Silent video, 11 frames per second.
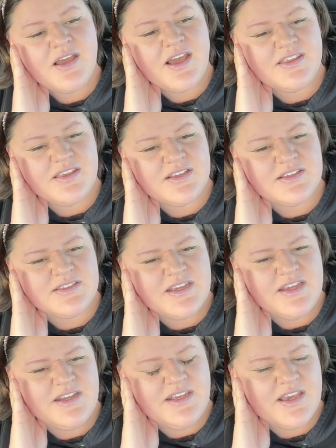I think is
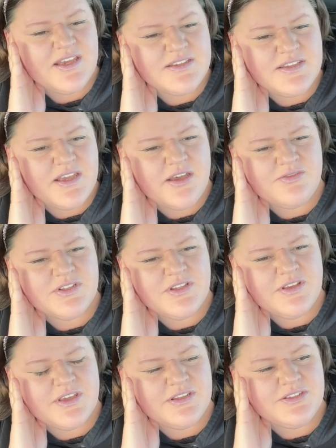EDS. I have to
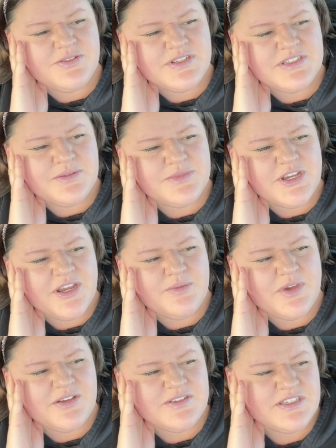look into it sometime.
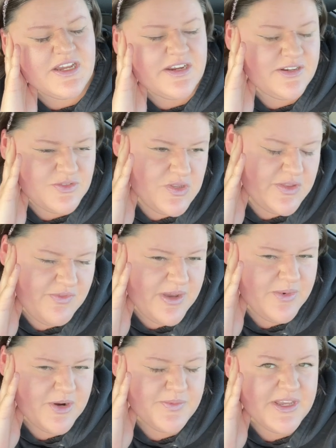I was diagnosed with
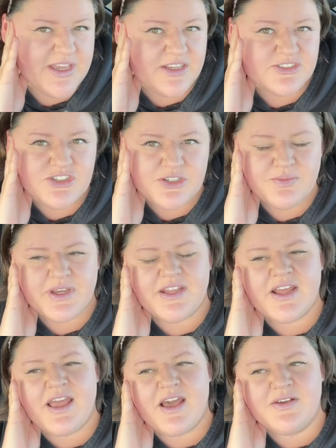fibromyalgia, but
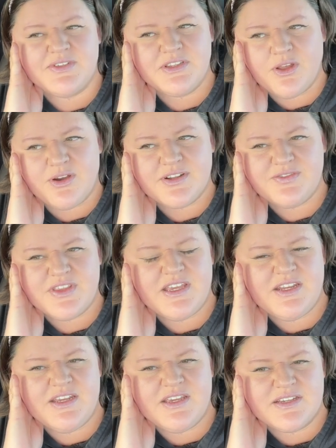I have a lot of the
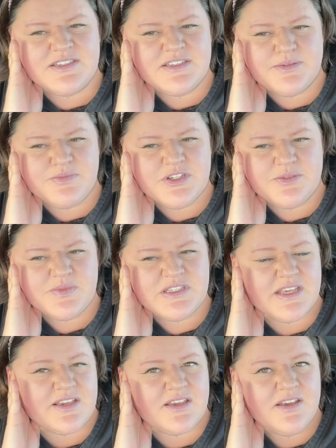EDS symptoms
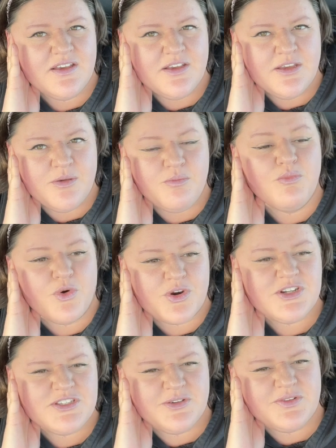like more
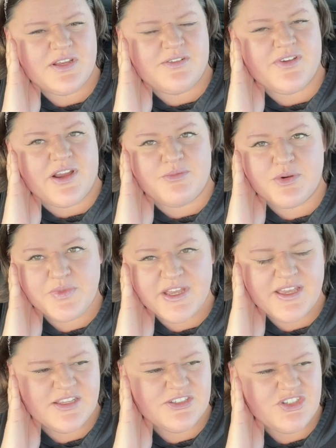so than
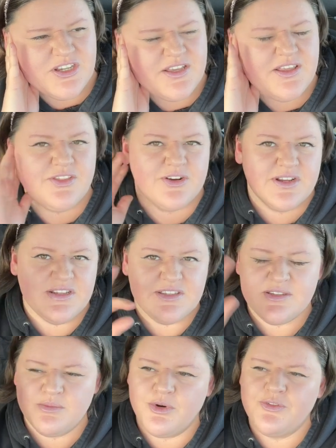fibromyalgia and there is
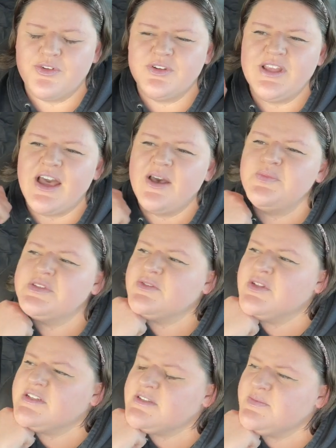some overlap. So
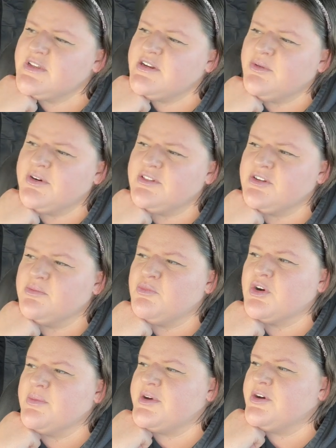that's something I want to learn
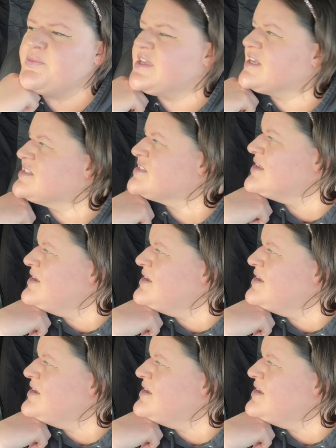more about because